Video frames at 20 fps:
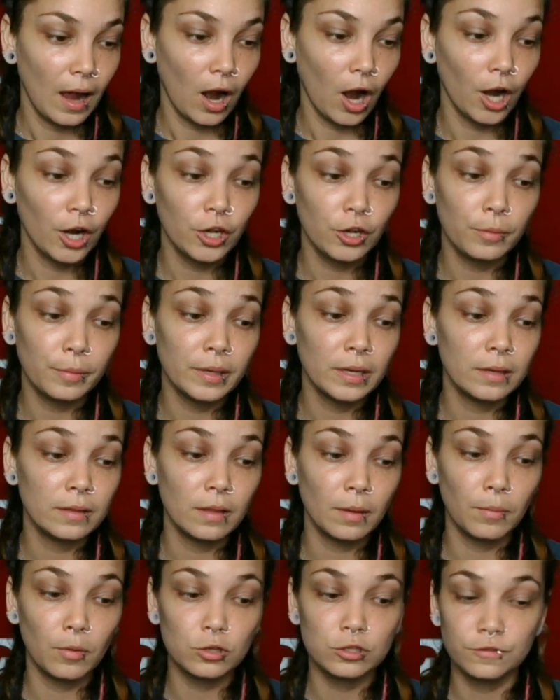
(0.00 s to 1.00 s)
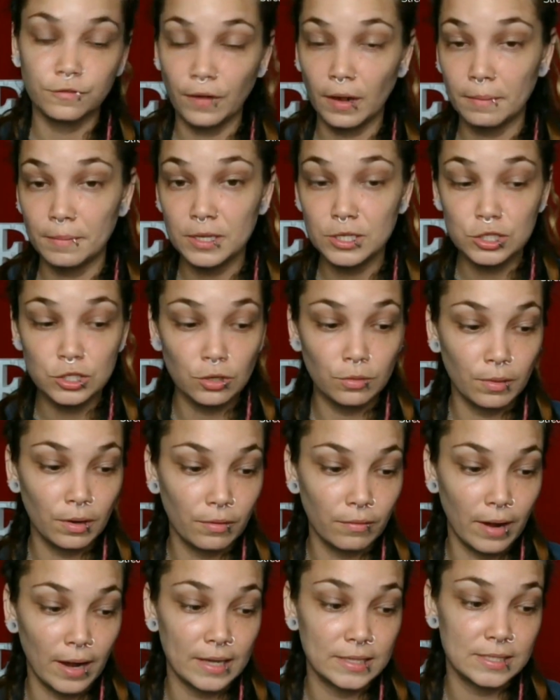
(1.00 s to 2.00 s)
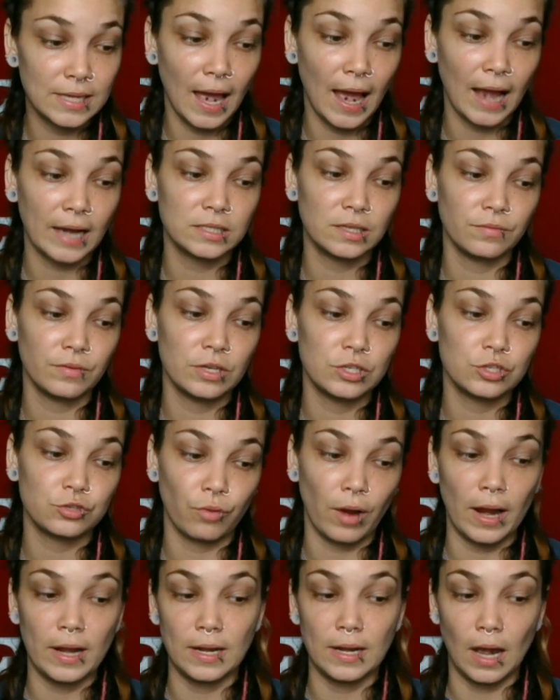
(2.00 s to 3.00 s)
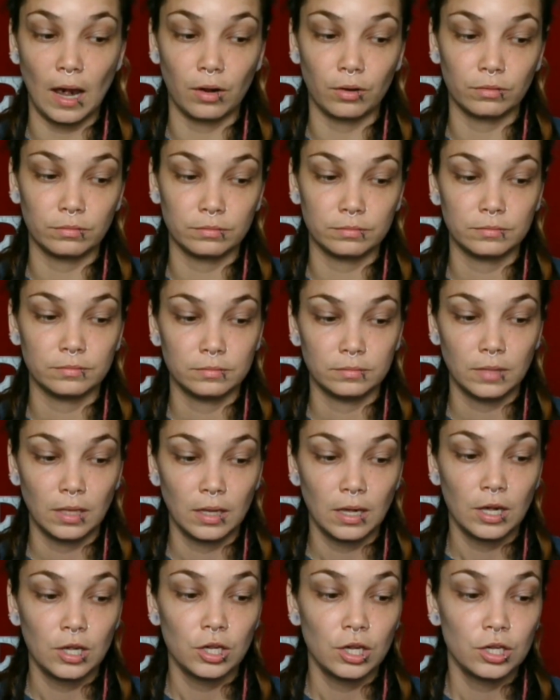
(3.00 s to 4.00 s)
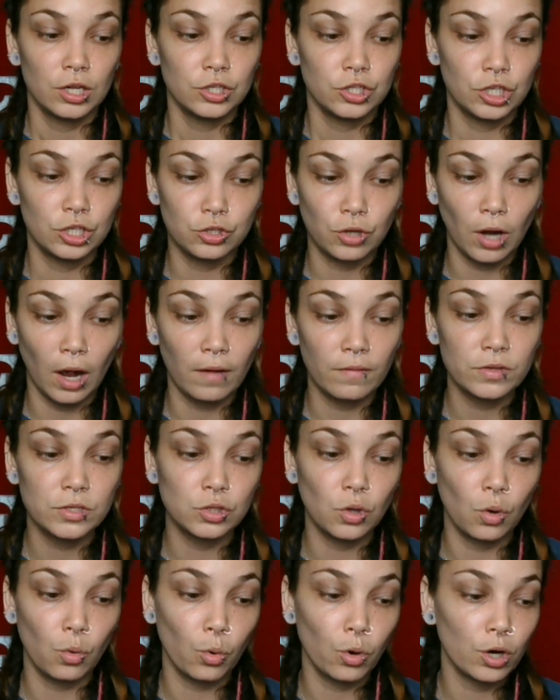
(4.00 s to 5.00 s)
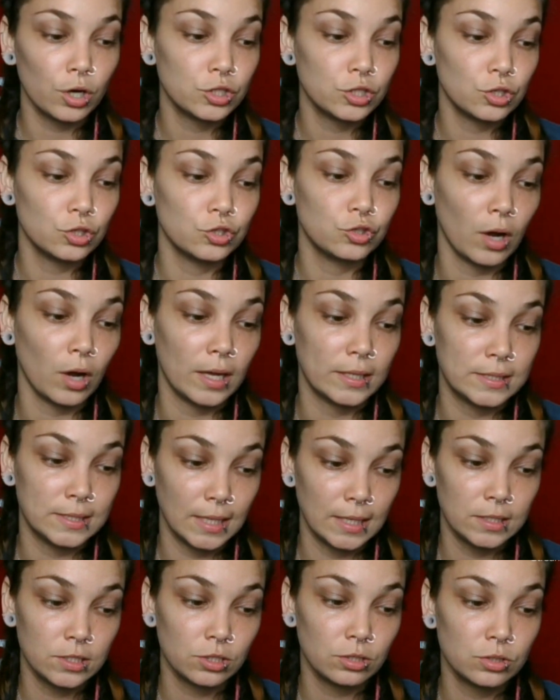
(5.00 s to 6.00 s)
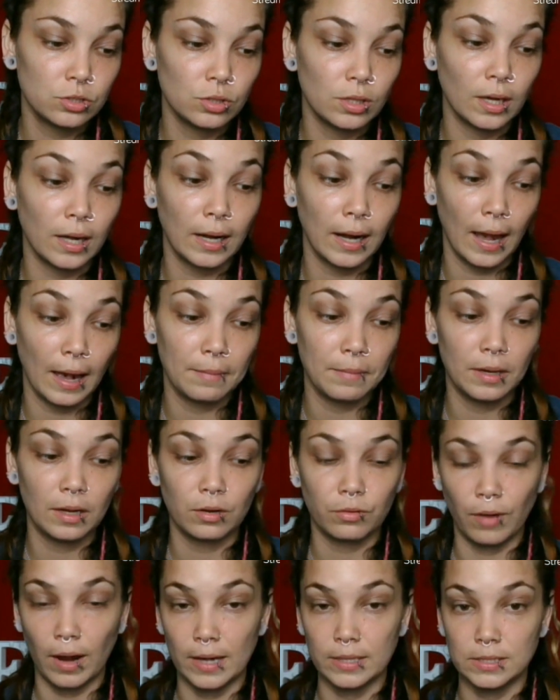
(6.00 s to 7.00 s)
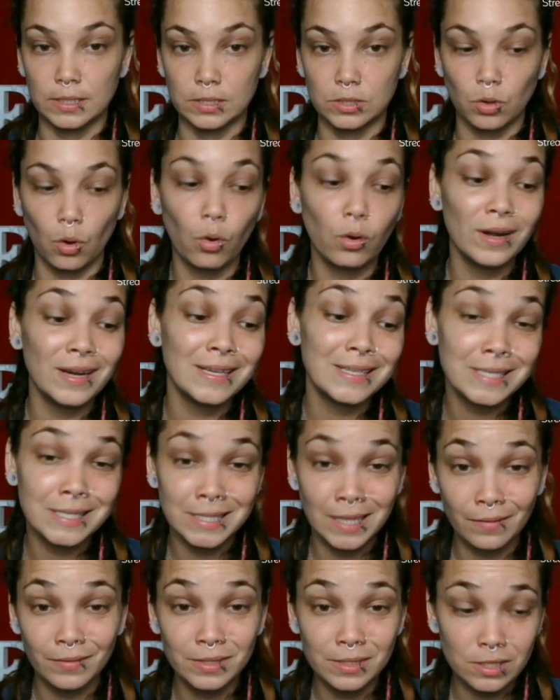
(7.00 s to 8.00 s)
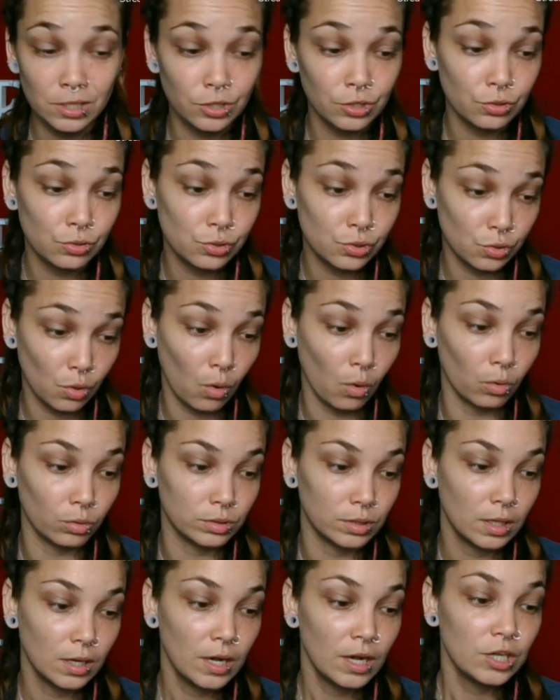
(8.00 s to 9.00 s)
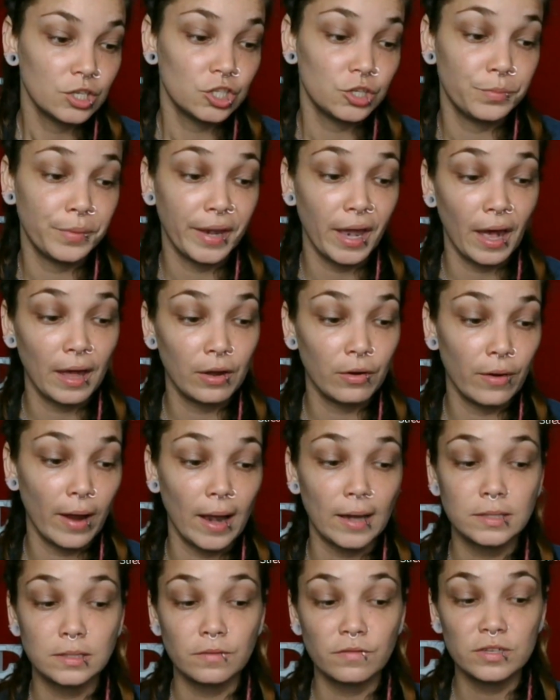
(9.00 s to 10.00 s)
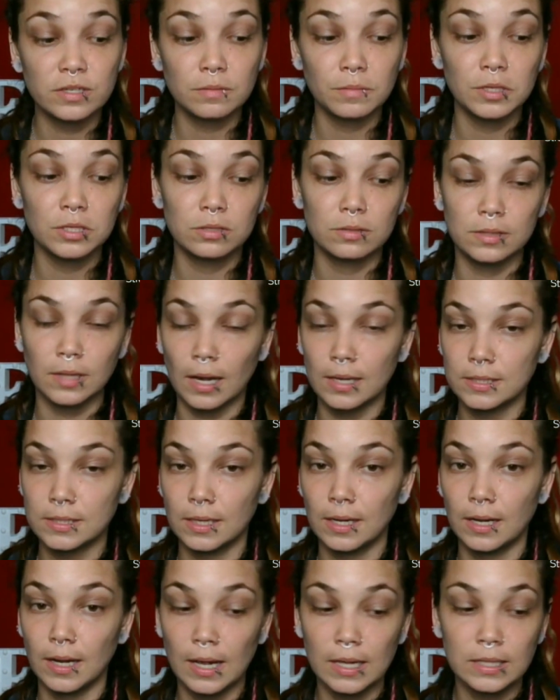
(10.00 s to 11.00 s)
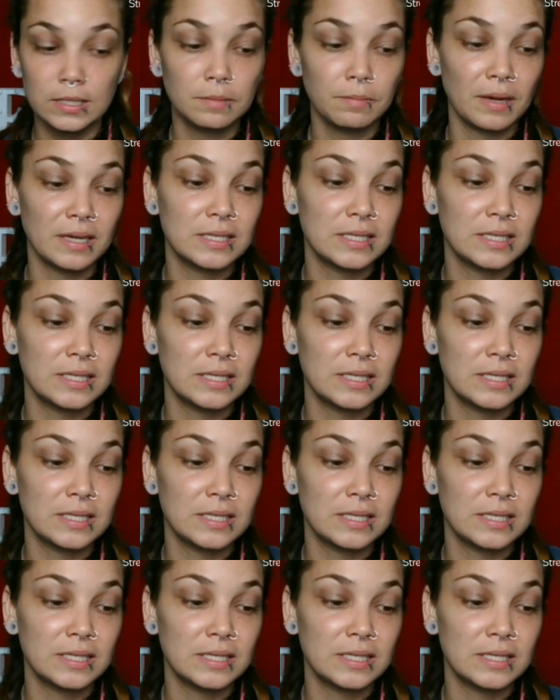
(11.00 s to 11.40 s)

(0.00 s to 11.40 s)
Arguably the most famous human rights activist right now. She travels the world to draw attention to the climate crisis. Only 17 years old, she began her activism in 2018